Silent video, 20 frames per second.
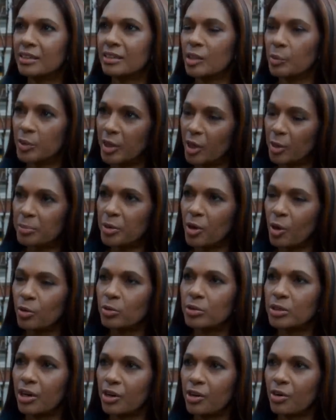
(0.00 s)
that we
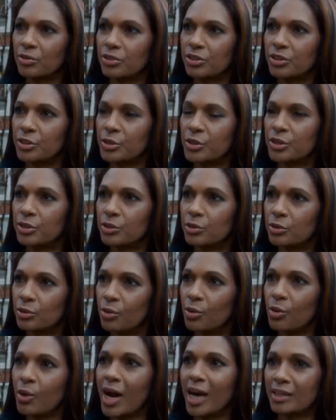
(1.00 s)
uphold our constitutional
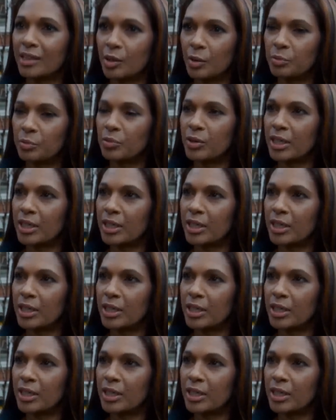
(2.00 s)
law and that